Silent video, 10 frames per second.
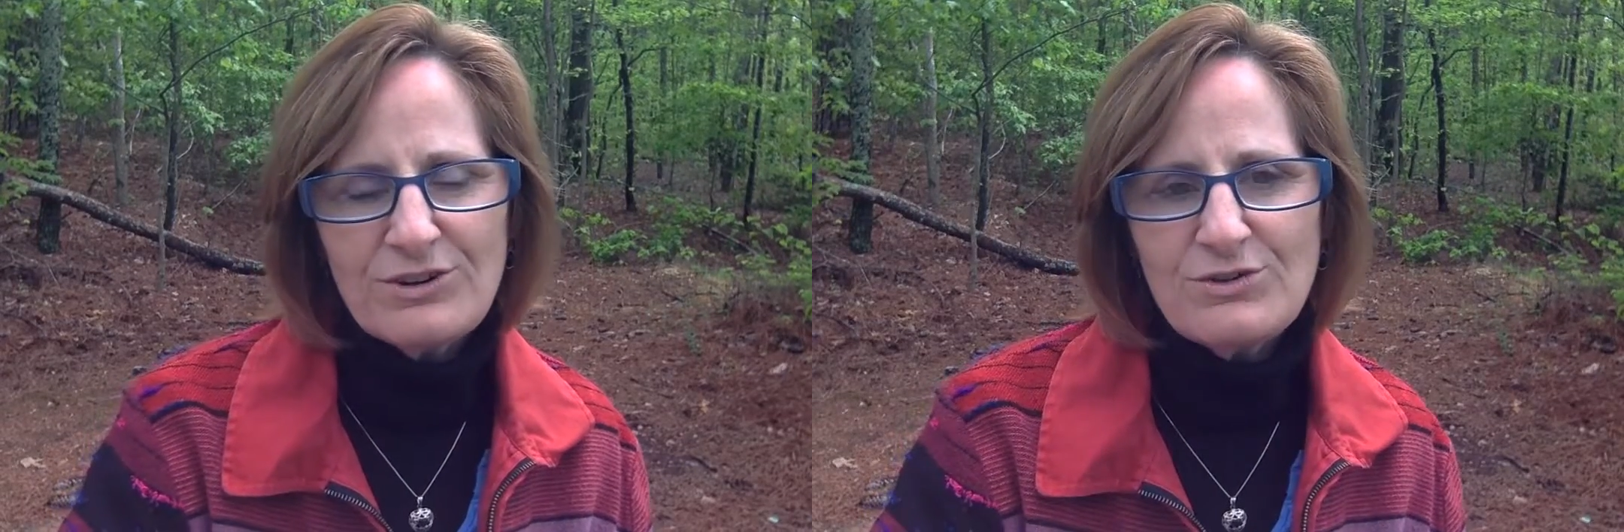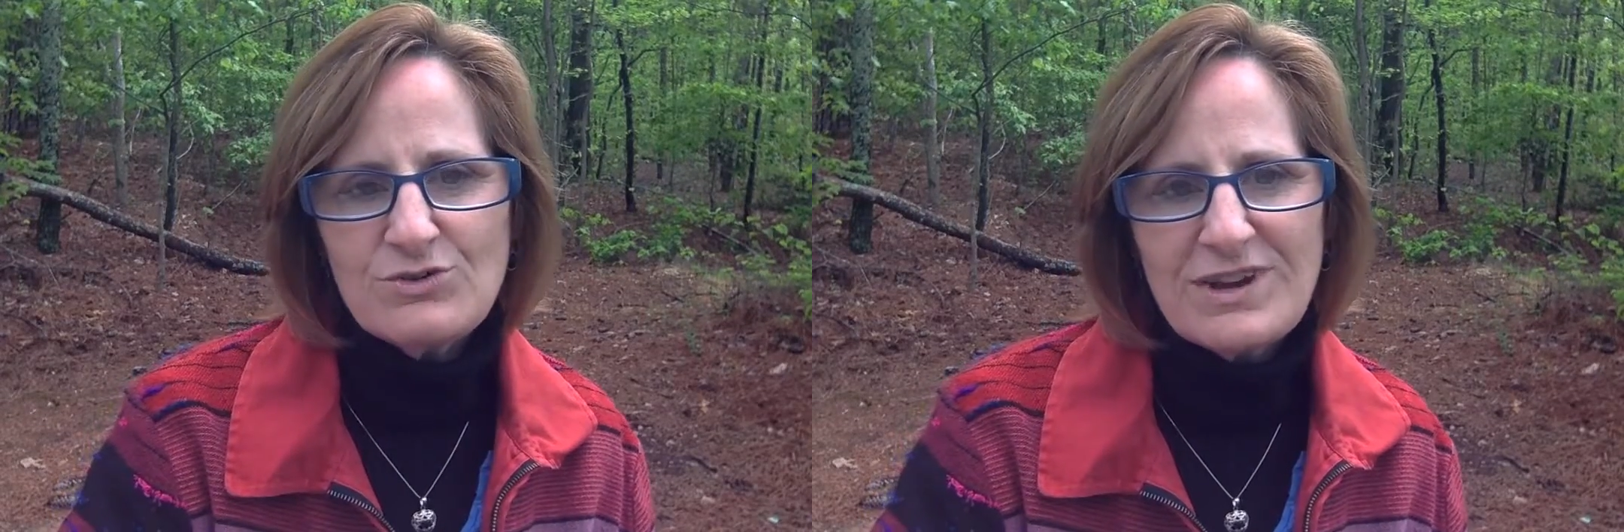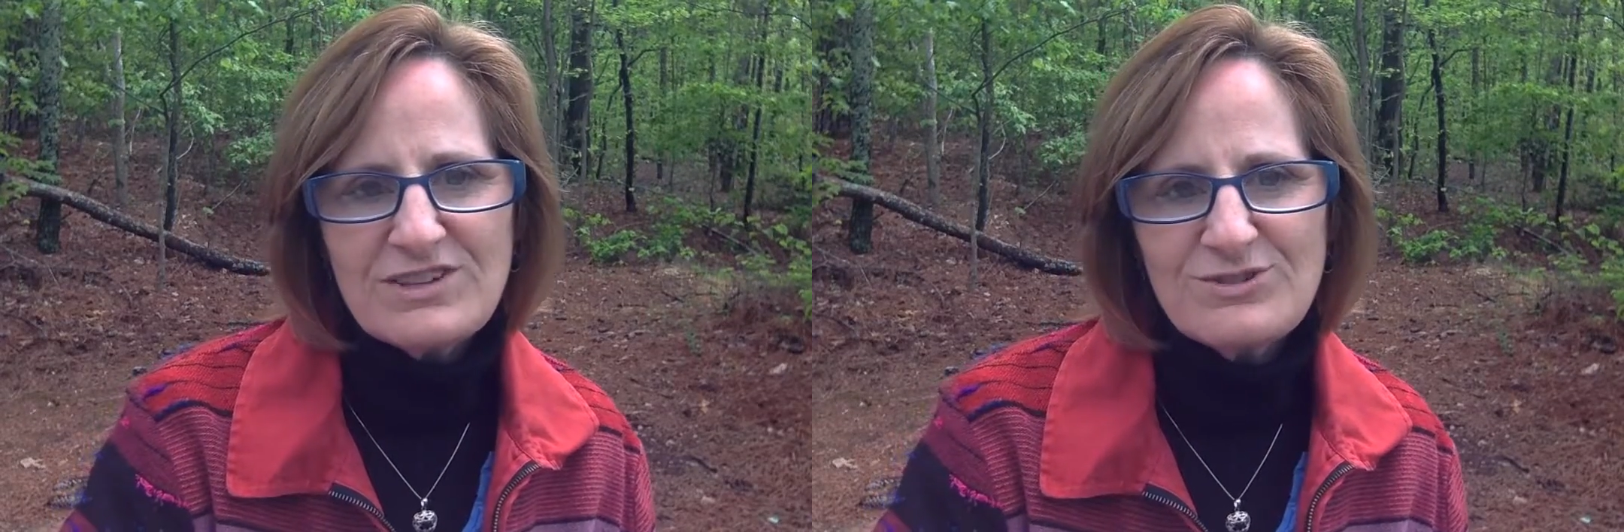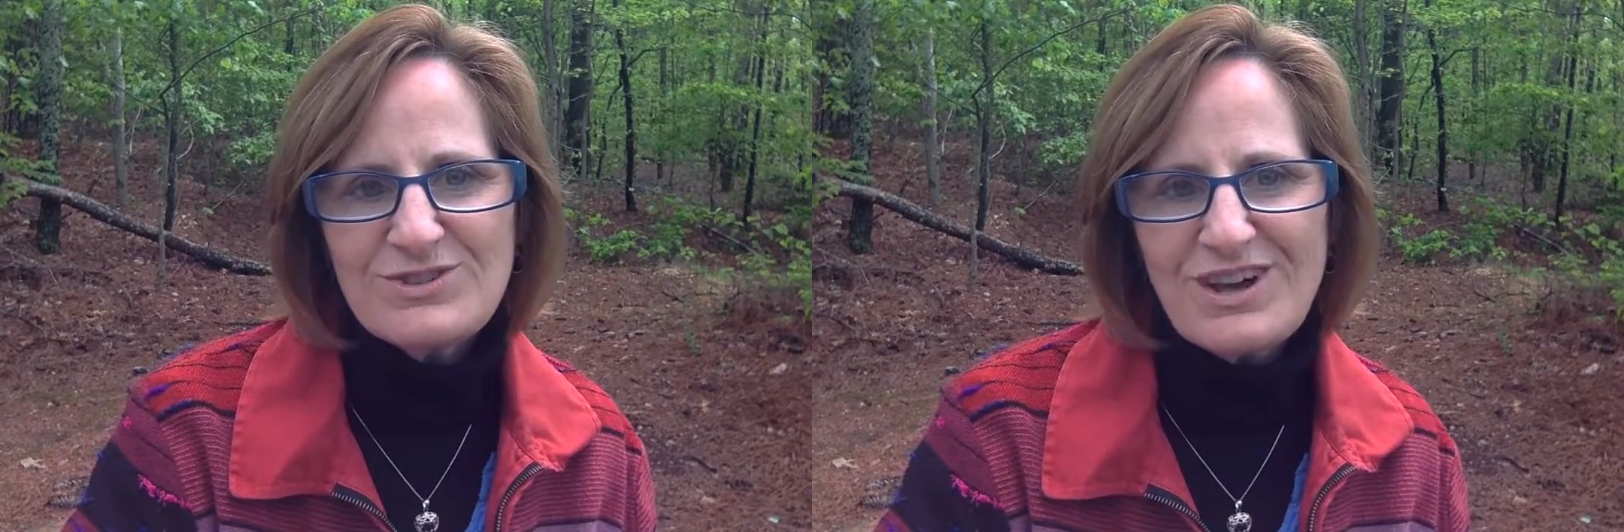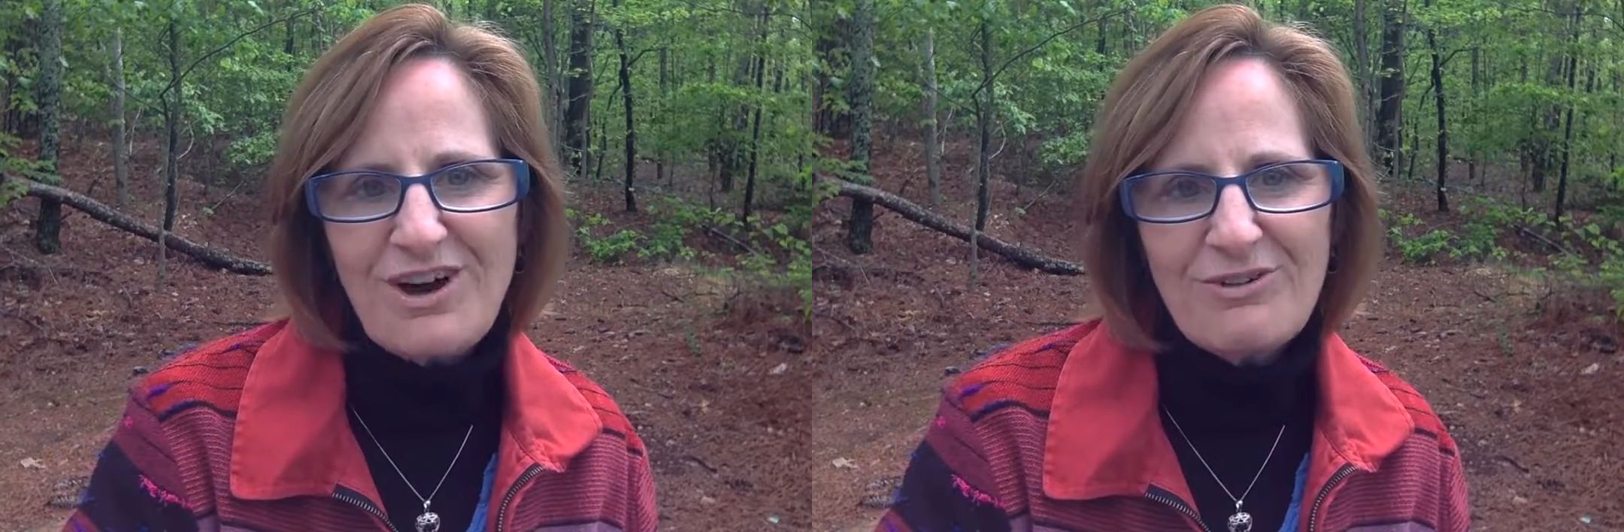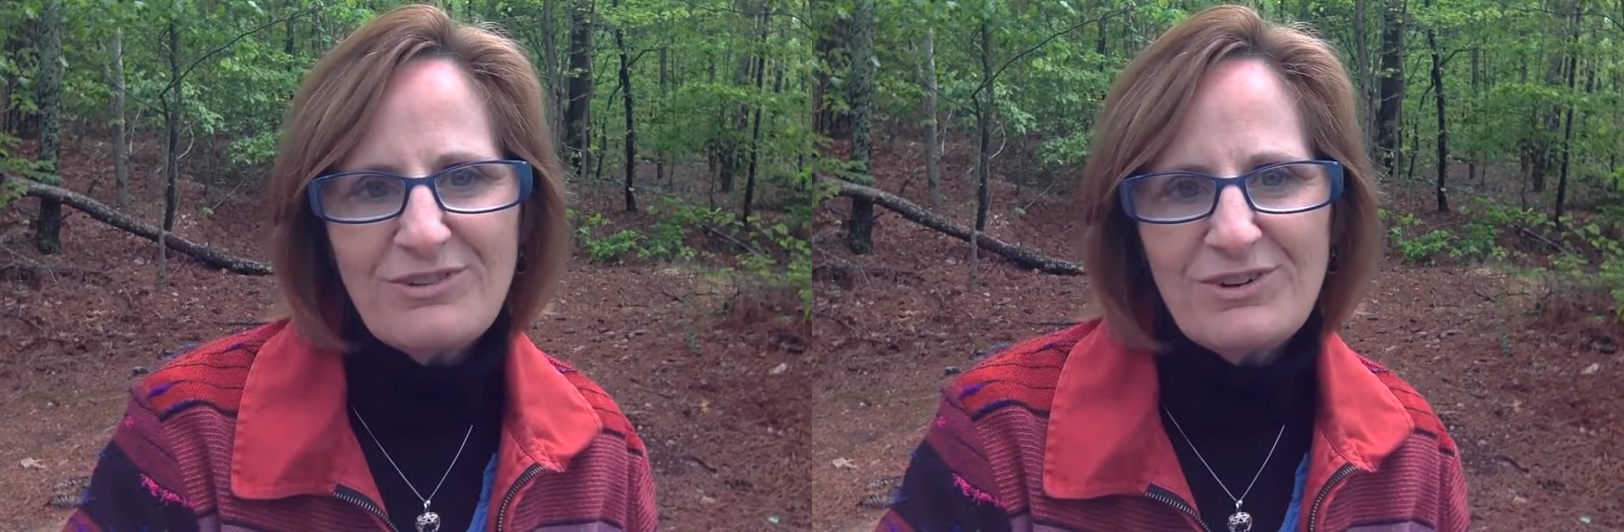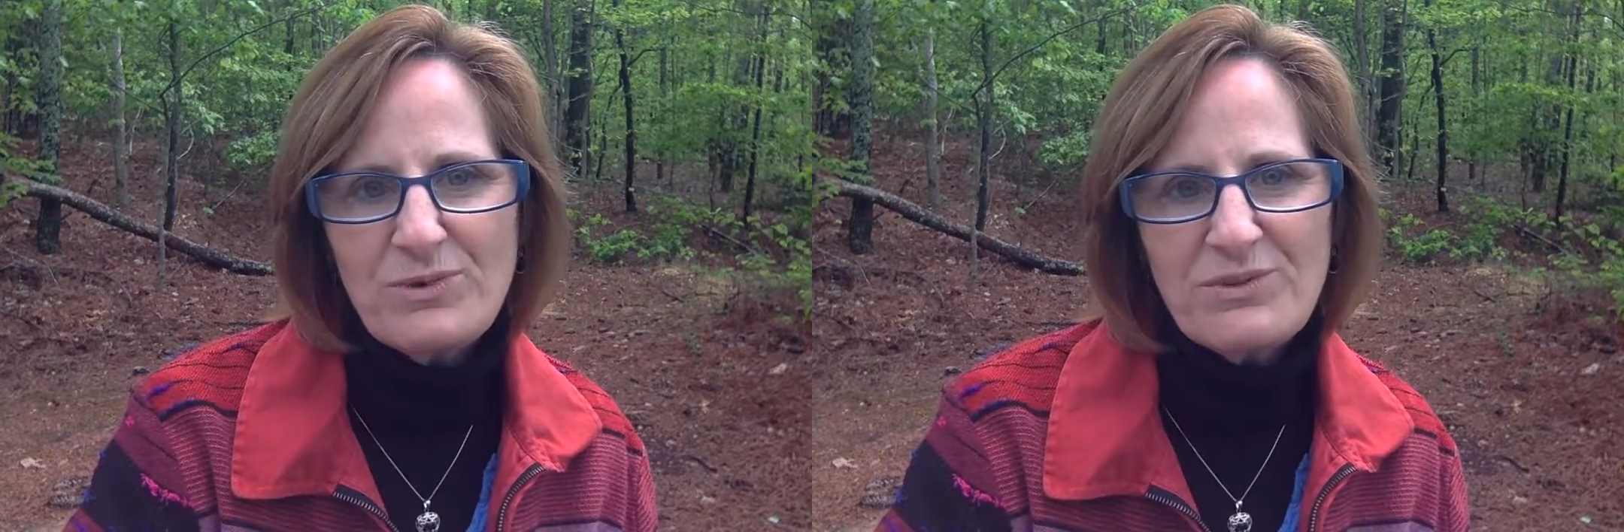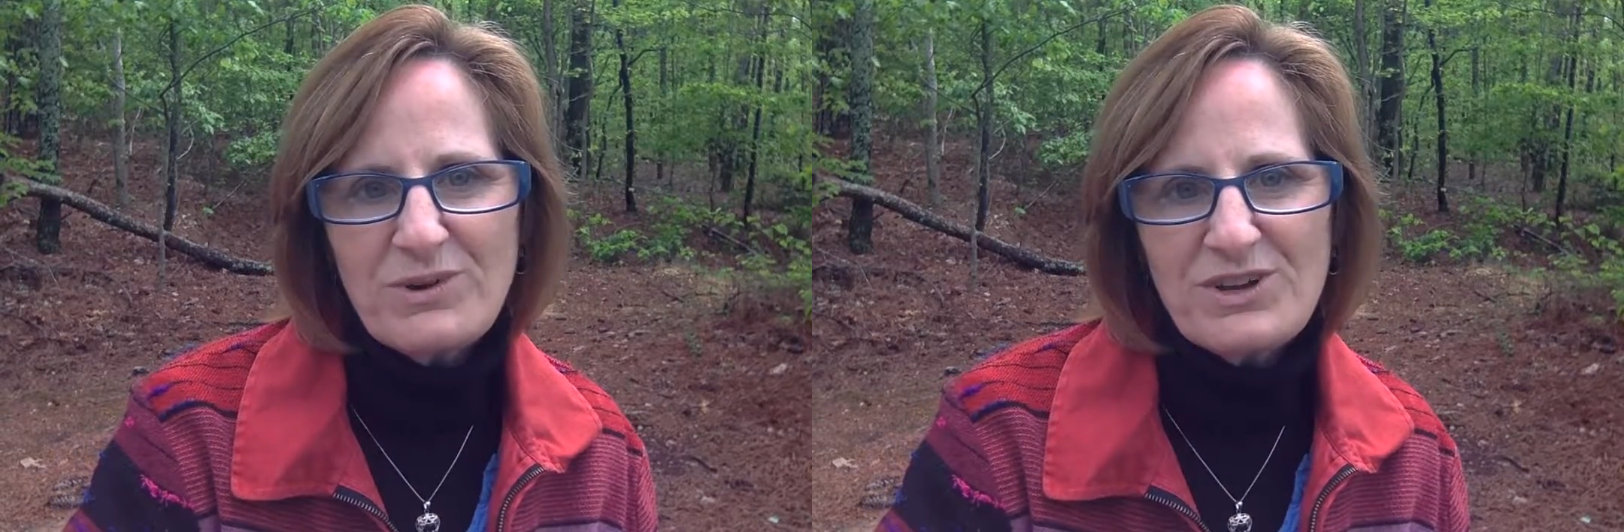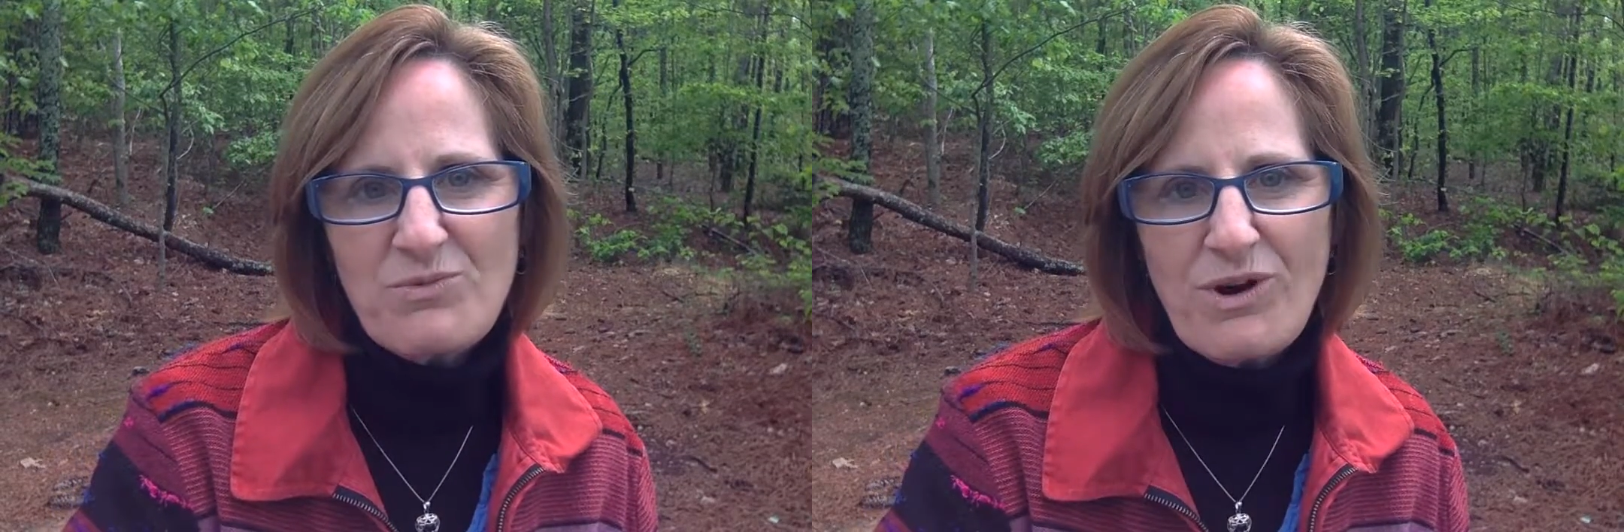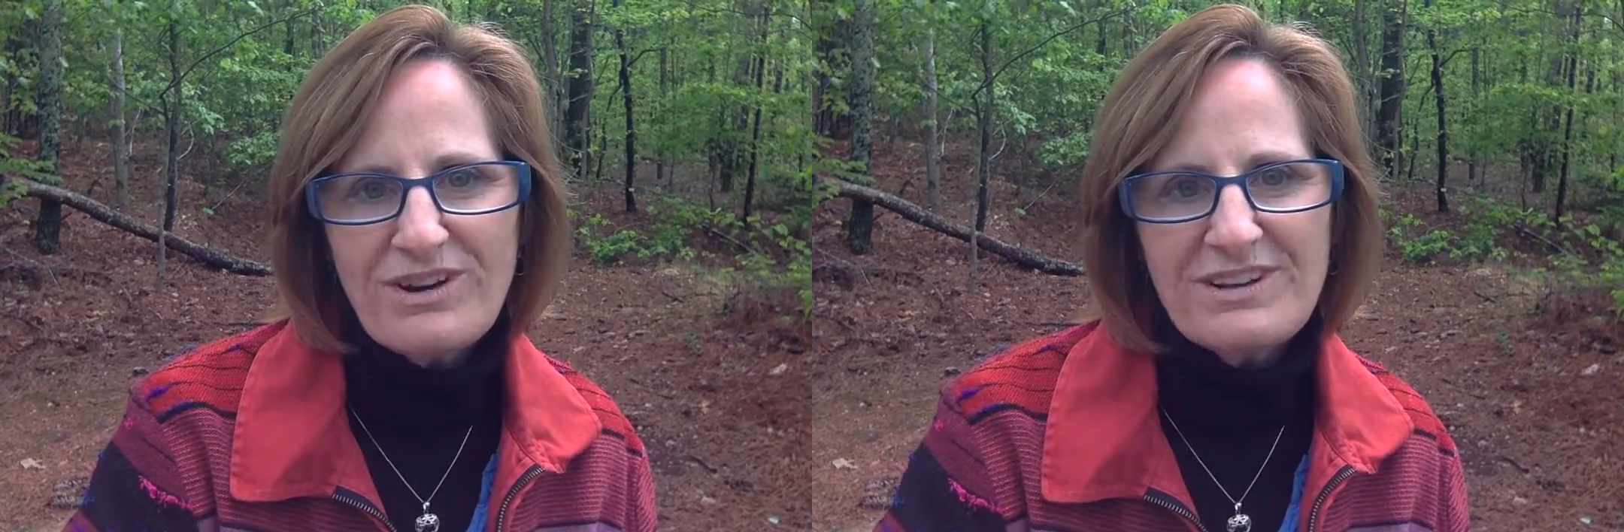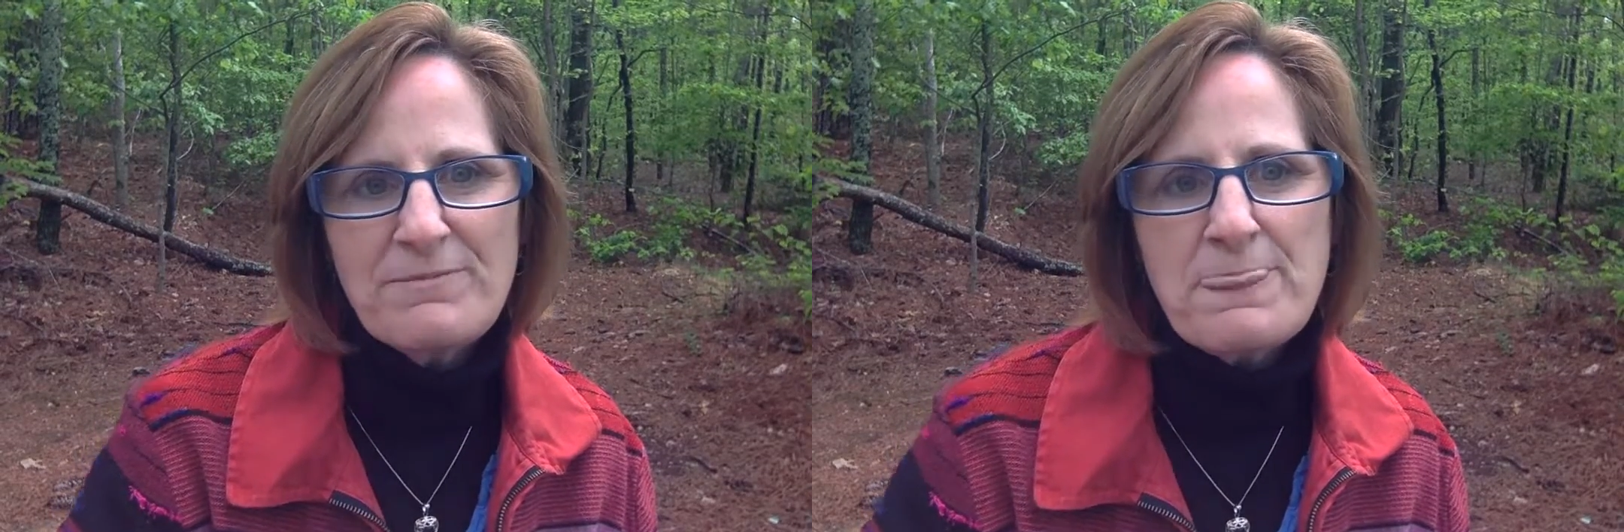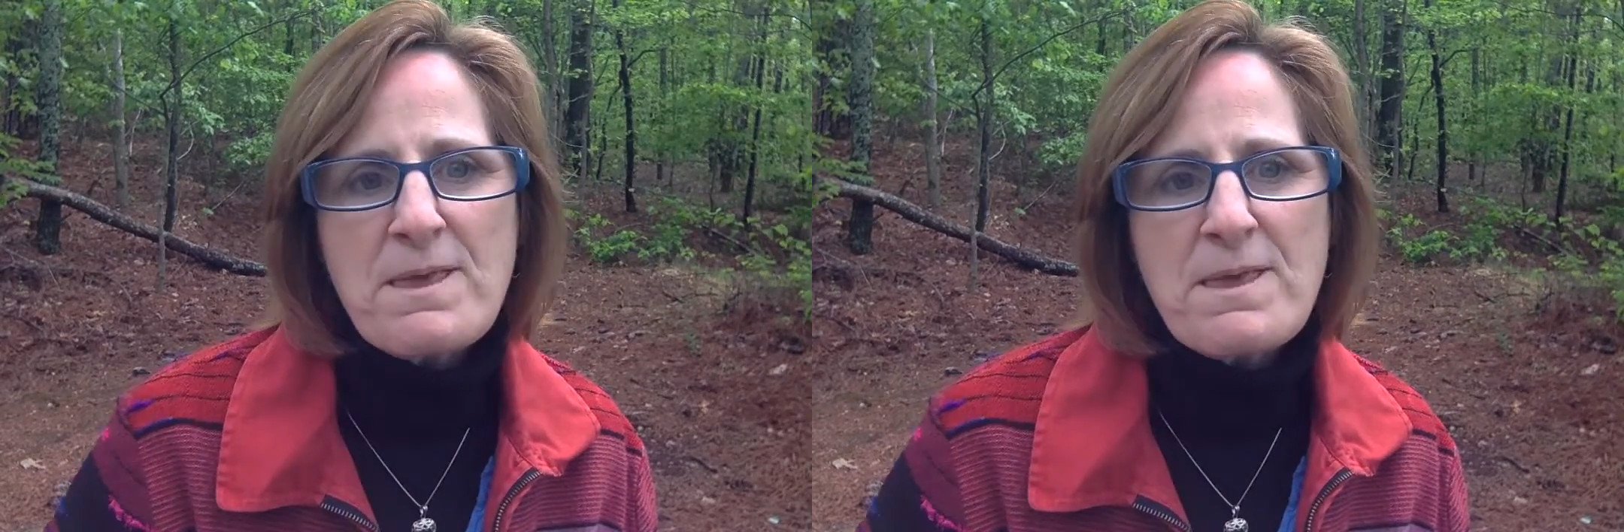you dressed yourself and went where you wanted.